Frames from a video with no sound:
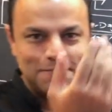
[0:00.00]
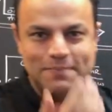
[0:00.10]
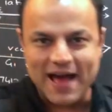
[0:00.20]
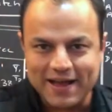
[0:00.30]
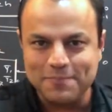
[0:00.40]

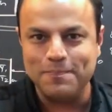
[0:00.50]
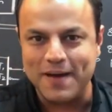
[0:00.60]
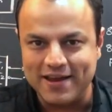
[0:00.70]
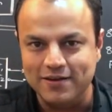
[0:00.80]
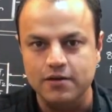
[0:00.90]

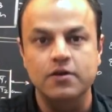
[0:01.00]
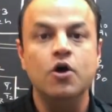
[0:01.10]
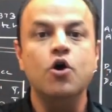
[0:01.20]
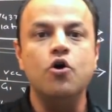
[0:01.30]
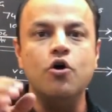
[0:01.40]
back panel
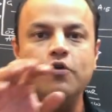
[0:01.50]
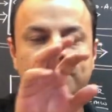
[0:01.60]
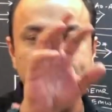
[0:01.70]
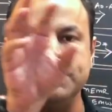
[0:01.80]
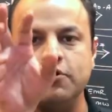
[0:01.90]

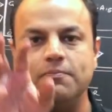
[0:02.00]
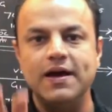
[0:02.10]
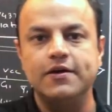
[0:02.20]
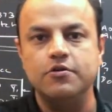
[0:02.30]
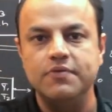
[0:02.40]
of your
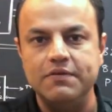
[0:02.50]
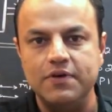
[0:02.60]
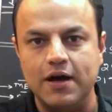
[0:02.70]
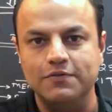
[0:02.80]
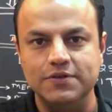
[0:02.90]

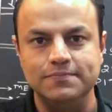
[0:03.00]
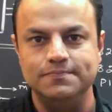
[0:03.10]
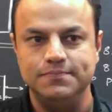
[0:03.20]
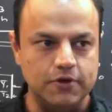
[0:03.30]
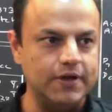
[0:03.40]
microwave oven.
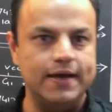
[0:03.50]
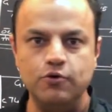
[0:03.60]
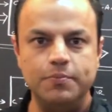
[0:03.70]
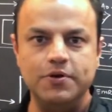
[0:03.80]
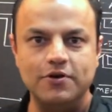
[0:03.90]
Okay, I
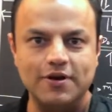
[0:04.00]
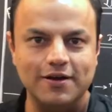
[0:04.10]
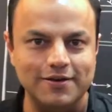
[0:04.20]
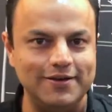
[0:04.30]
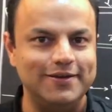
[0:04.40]
hope you're not
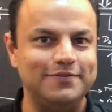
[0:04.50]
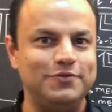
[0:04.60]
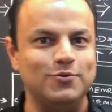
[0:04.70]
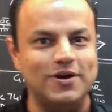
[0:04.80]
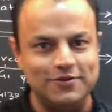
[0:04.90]
hungry.
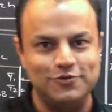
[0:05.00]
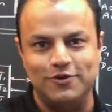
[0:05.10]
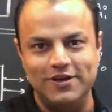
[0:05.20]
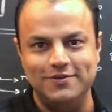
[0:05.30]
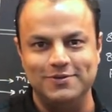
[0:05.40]
If you are,
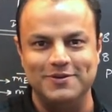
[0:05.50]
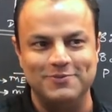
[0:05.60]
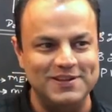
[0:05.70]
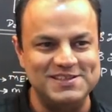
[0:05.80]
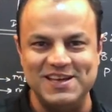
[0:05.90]
sorry,
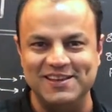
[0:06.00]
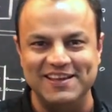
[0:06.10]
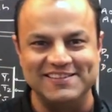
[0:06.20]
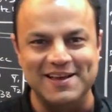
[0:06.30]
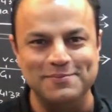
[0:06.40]
we'll change
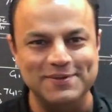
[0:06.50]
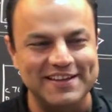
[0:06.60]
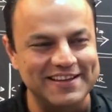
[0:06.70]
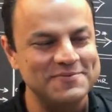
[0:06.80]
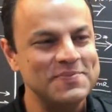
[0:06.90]
the
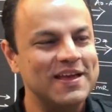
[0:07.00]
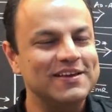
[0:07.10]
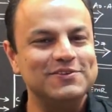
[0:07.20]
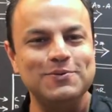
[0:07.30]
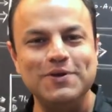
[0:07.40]
example
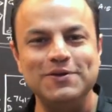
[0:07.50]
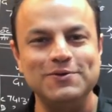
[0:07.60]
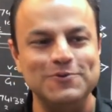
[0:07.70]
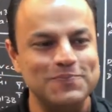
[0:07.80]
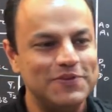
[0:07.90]
then. So what
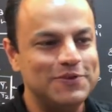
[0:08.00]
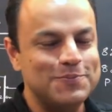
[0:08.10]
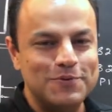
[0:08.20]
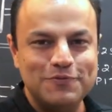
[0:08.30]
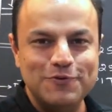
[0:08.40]
do?
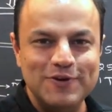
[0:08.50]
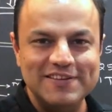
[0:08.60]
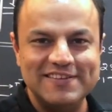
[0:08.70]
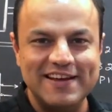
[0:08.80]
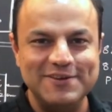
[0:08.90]
You put food
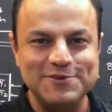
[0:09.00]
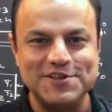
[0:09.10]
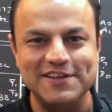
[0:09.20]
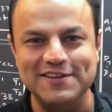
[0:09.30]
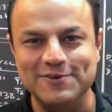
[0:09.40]
inside, you
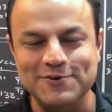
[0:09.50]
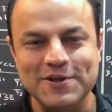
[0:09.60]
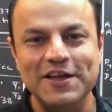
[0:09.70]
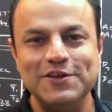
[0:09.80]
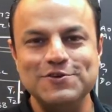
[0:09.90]
shut the
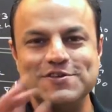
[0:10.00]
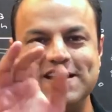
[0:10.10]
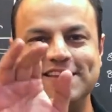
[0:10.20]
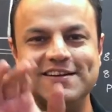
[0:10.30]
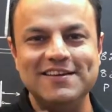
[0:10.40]
door, you
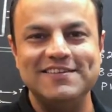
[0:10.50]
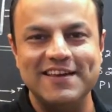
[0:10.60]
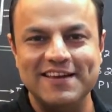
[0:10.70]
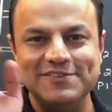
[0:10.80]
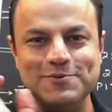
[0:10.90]
select 30
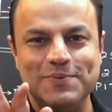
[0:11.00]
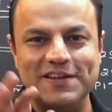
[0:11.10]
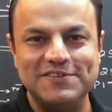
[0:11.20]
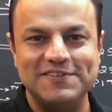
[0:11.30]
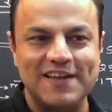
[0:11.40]
seconds, you
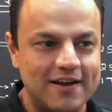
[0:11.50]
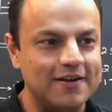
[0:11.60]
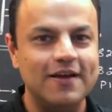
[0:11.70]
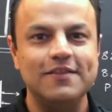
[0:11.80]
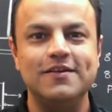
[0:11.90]
press
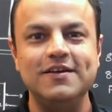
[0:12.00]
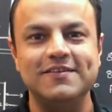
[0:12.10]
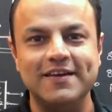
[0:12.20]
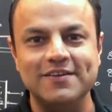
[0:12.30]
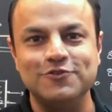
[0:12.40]
start. 30
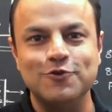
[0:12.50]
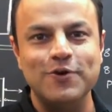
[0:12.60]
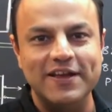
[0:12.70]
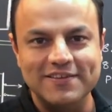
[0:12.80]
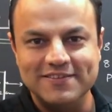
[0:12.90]
seconds,
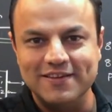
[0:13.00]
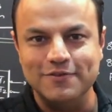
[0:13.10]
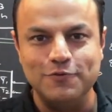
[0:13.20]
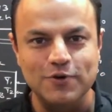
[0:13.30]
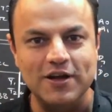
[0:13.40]
cooking is done,
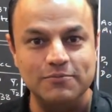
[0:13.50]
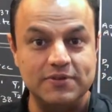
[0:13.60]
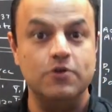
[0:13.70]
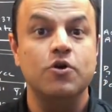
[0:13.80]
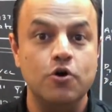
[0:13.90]
the food
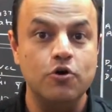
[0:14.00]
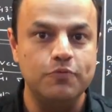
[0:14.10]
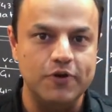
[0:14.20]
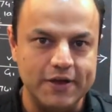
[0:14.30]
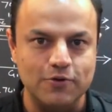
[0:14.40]
comes out,
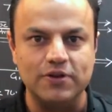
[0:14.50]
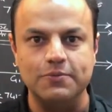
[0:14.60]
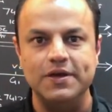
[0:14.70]
hopefully cooked the